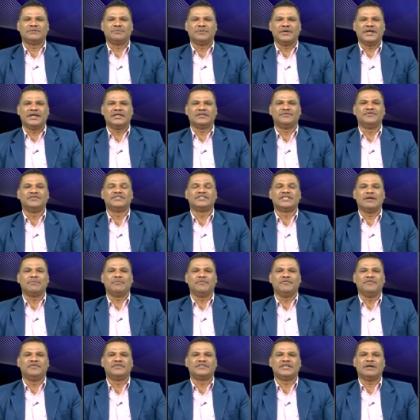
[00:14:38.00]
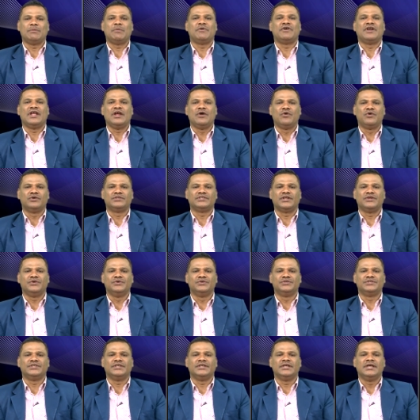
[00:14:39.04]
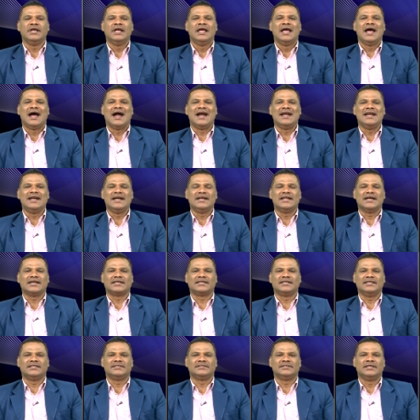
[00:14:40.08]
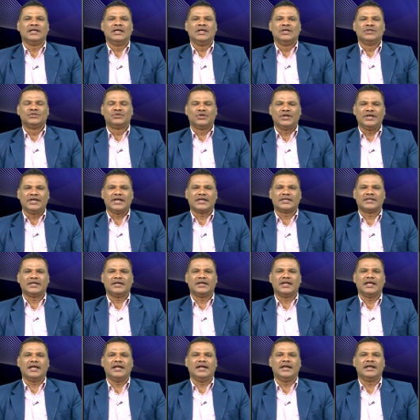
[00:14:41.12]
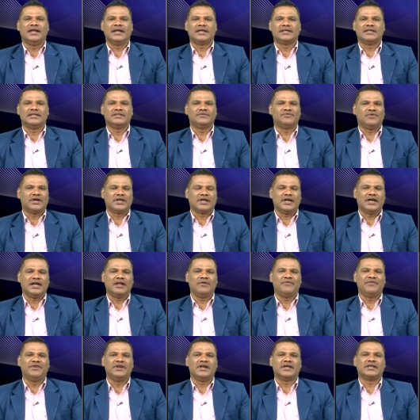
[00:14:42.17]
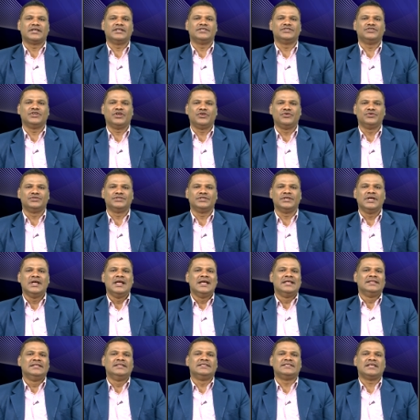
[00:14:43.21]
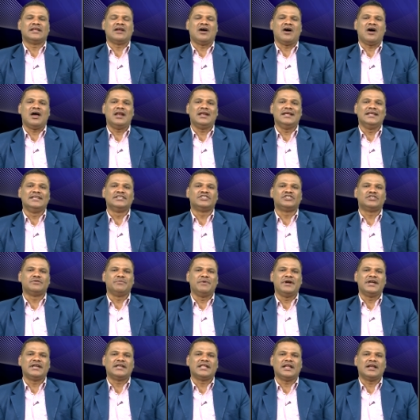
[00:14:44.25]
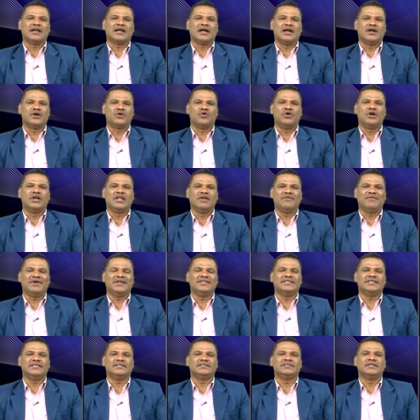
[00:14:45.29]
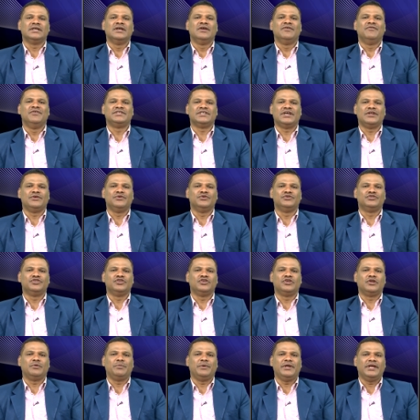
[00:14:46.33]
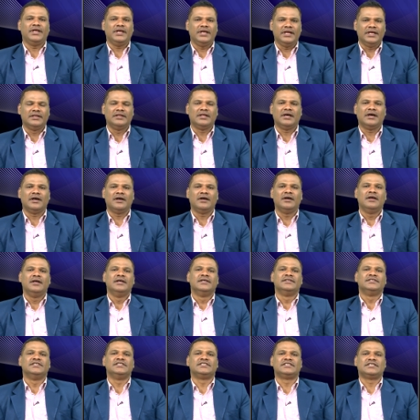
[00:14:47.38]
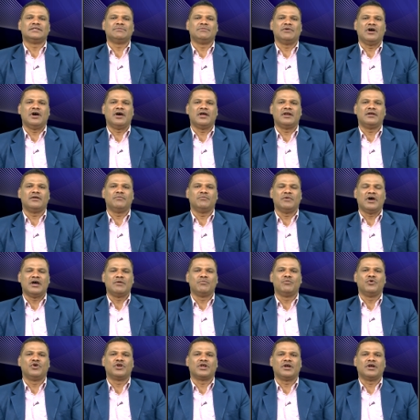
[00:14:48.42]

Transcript: bias, which type, which type of diodes are using and inductors. So, inductor inductors, what kind of inductors you are using. These are all instrumental control devices which are using to be in the system on onboard